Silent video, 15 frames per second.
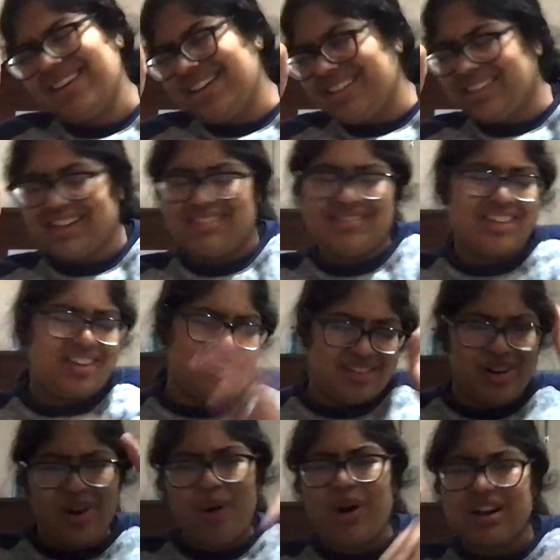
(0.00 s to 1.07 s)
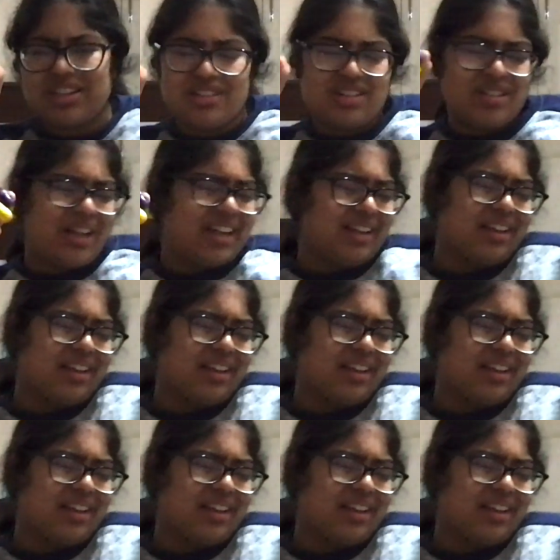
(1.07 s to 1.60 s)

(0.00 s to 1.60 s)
Like, you know, I was like,